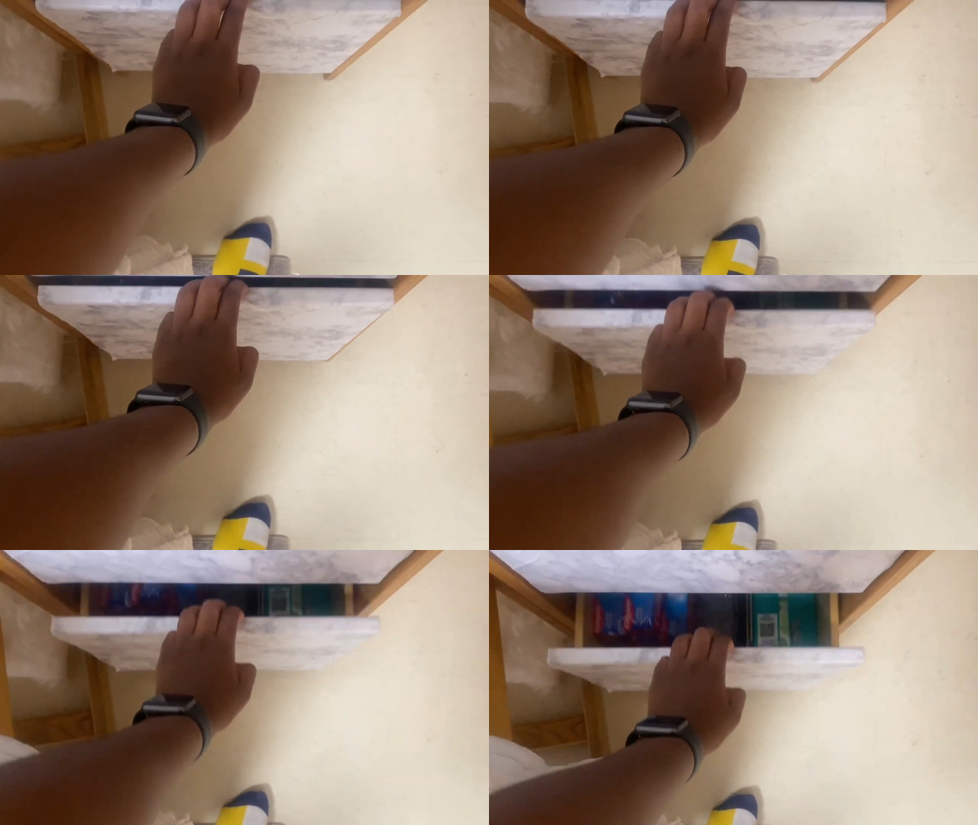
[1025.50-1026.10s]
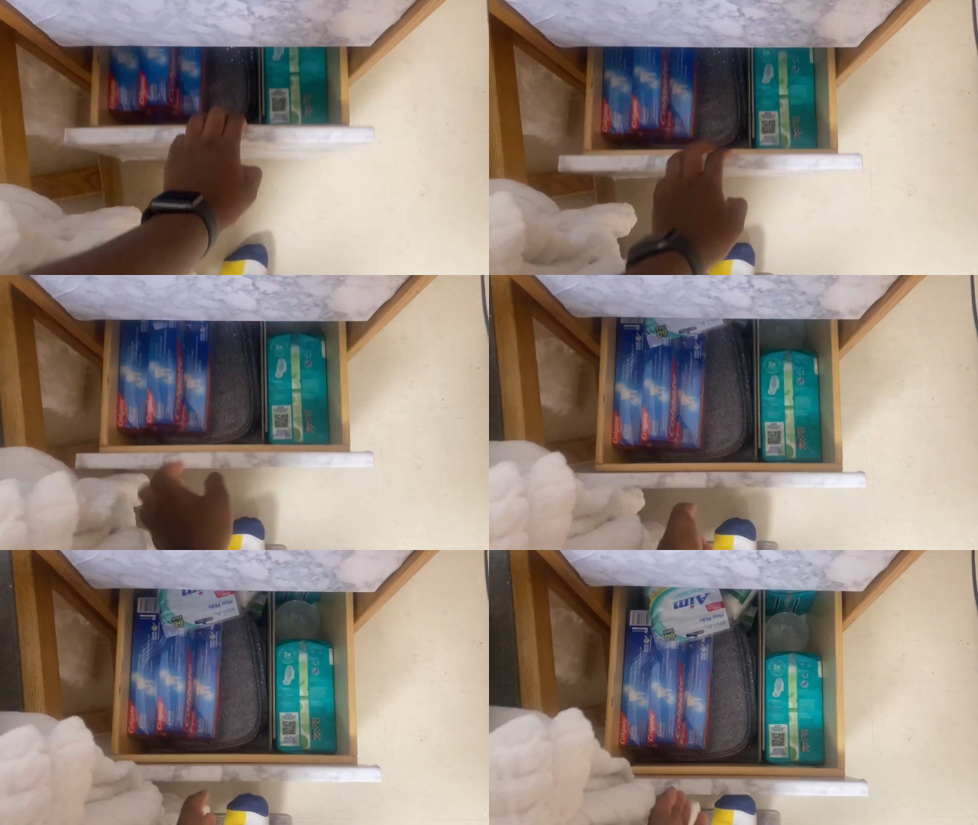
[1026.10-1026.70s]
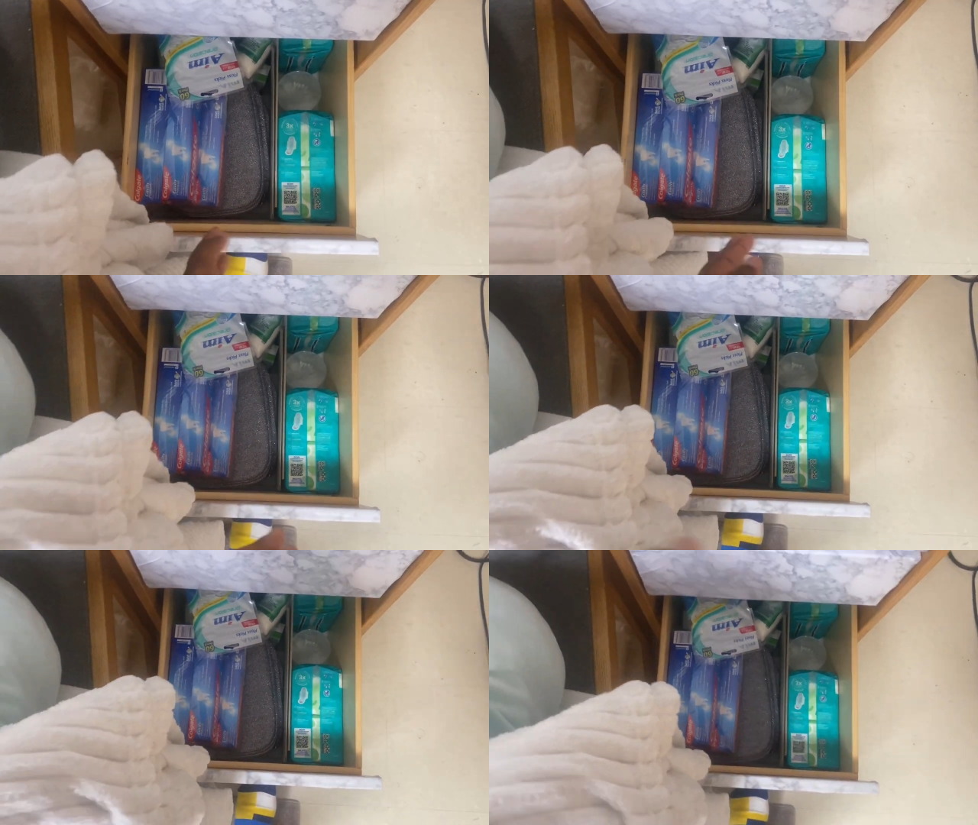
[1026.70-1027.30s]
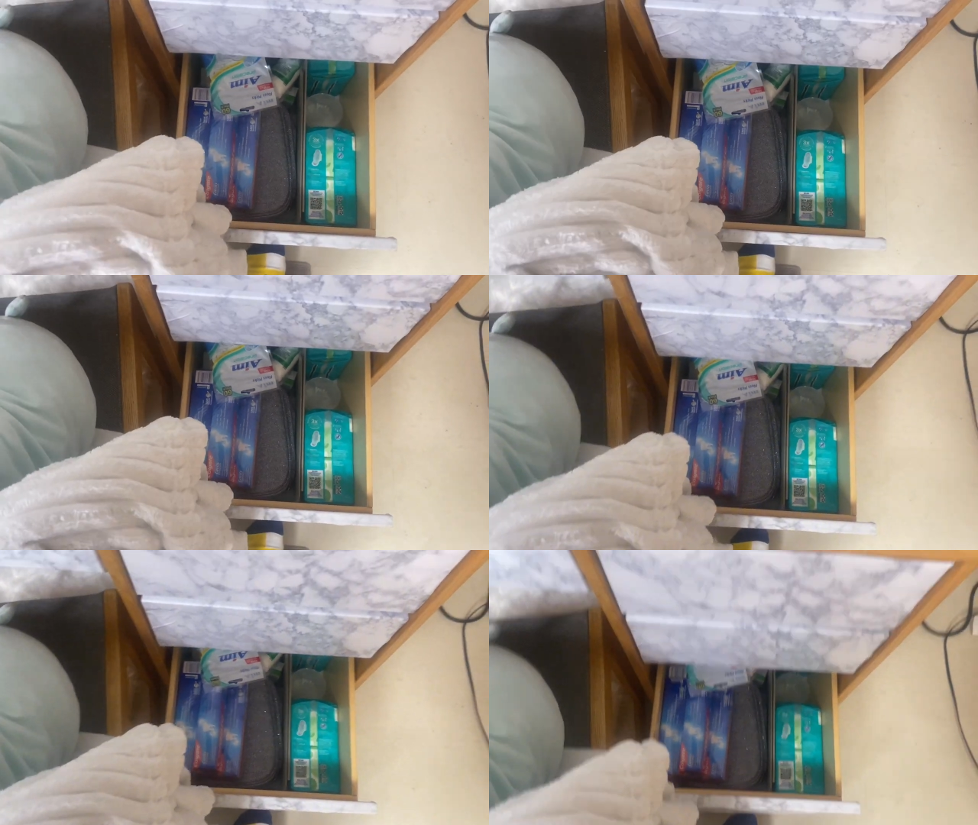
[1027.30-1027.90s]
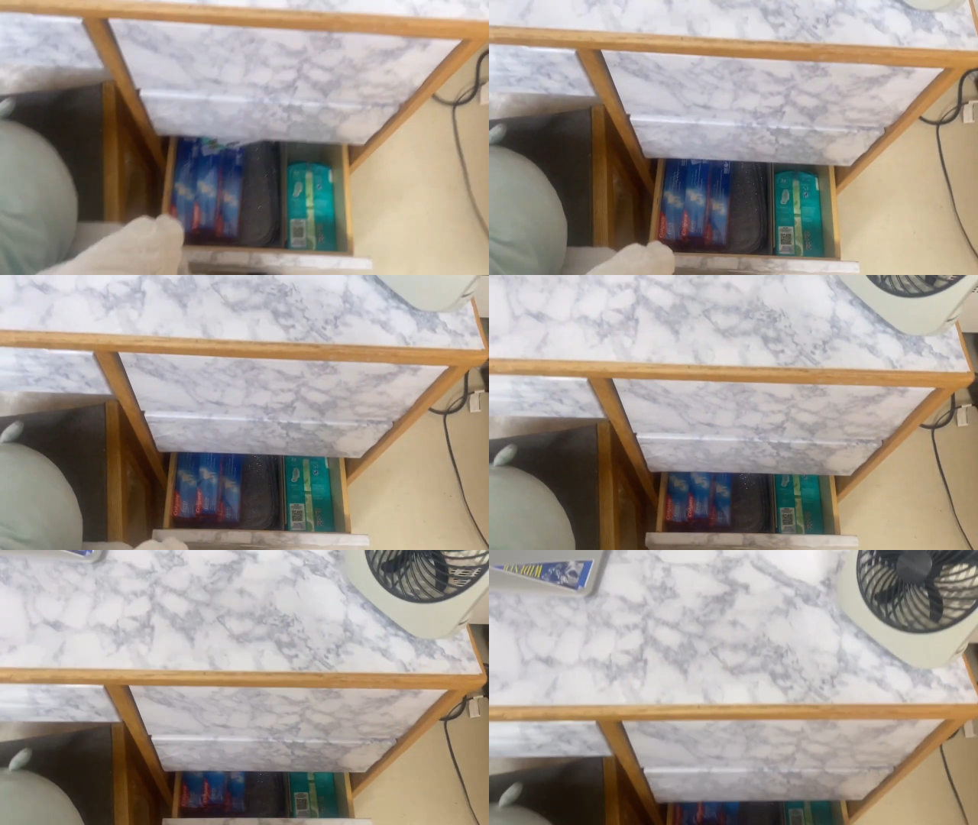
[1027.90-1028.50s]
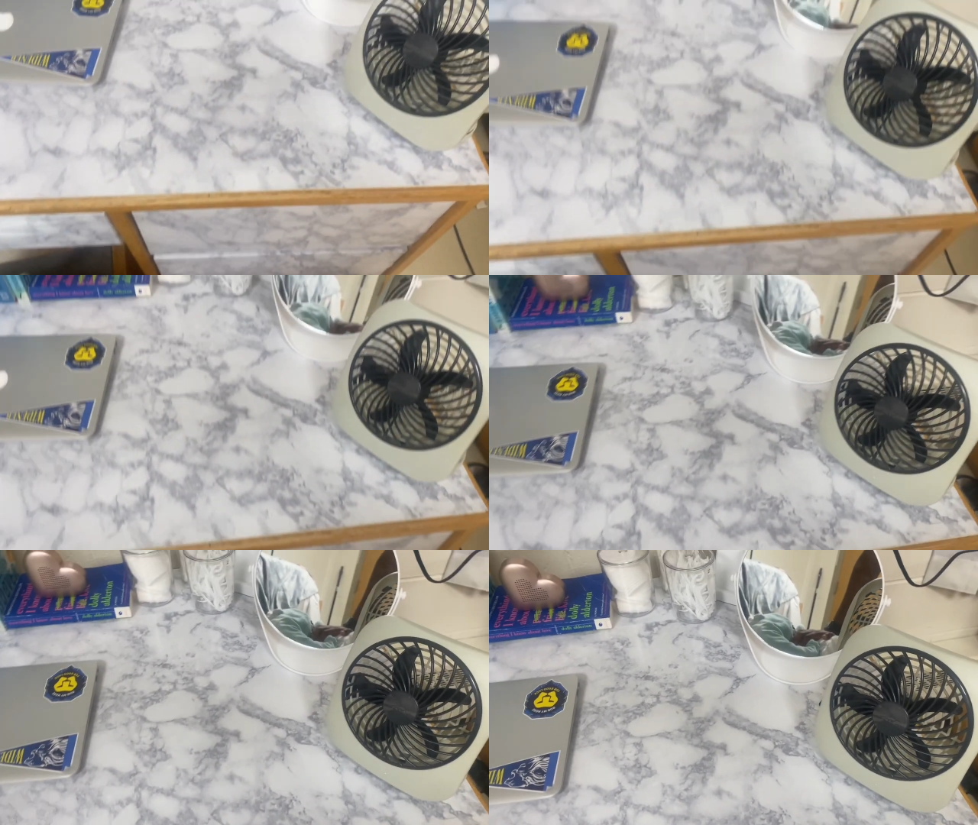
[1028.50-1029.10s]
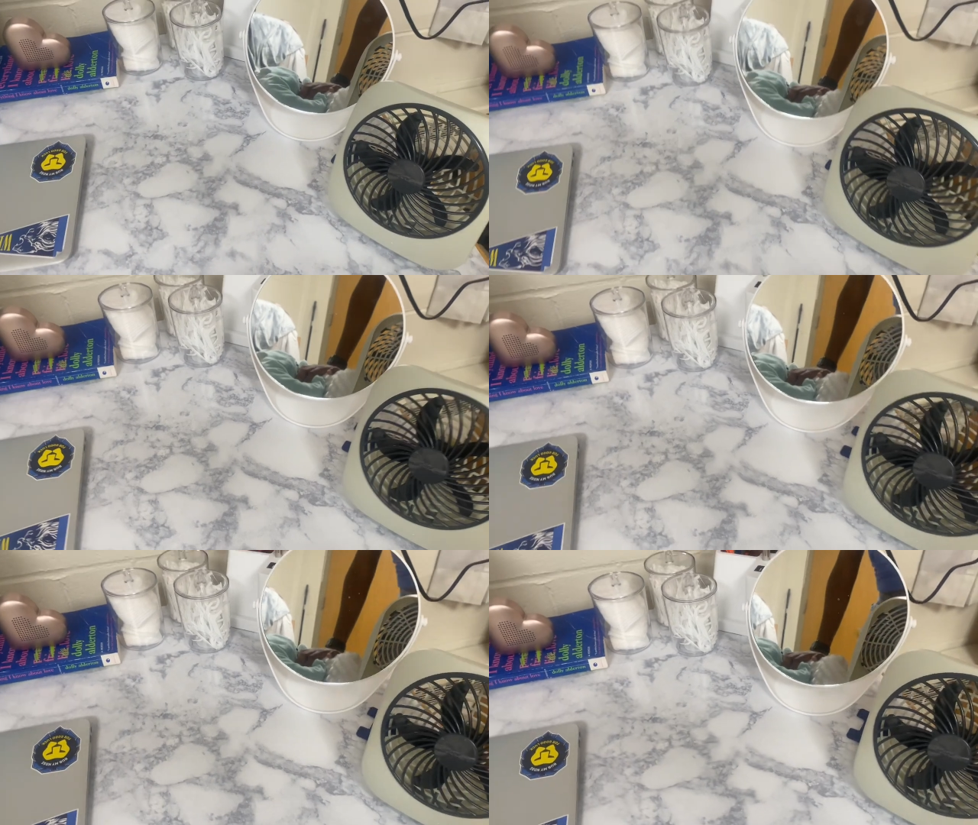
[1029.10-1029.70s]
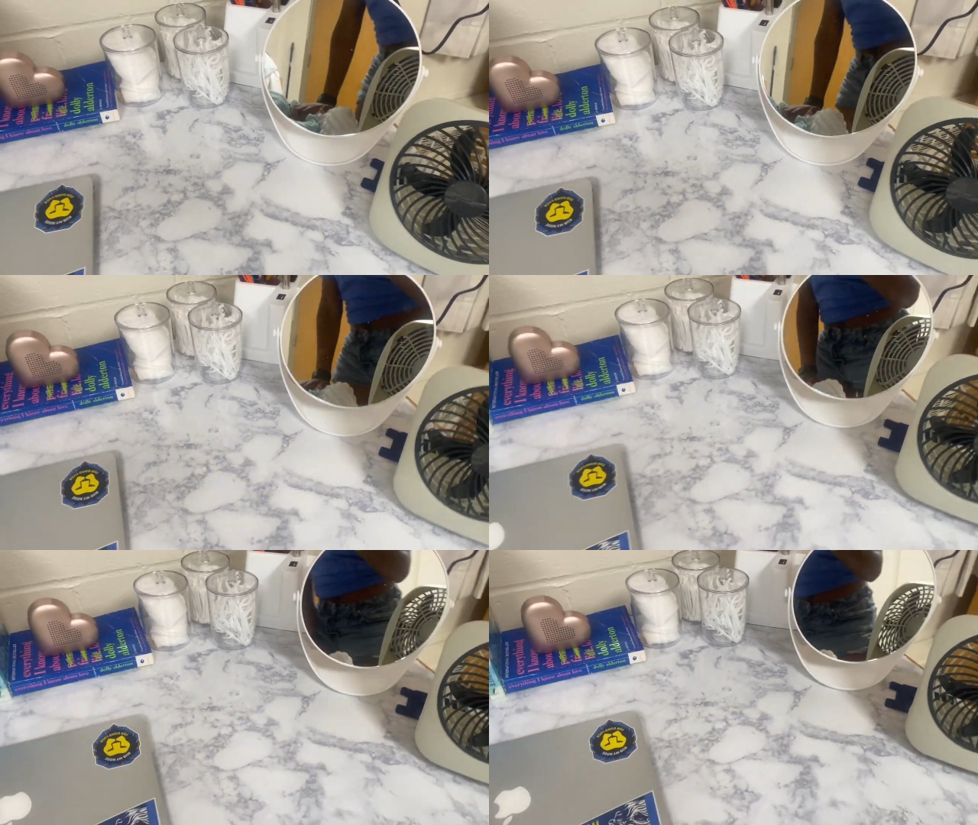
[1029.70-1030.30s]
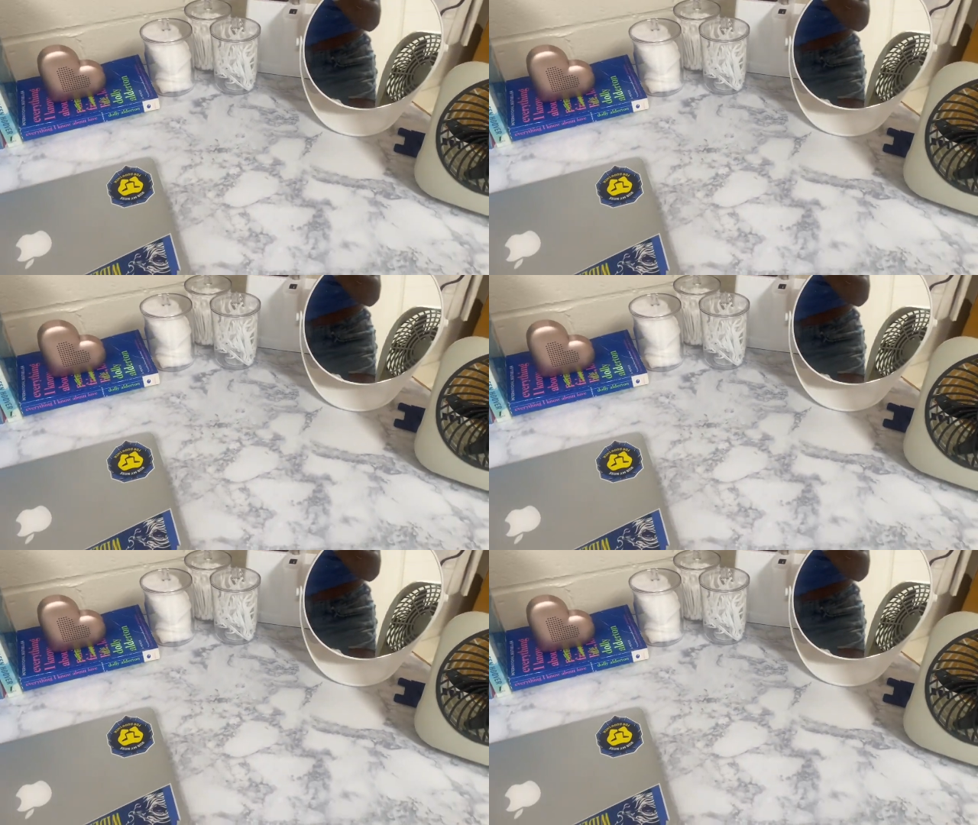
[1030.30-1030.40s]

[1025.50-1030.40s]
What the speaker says: Nobody's mouth can be seen.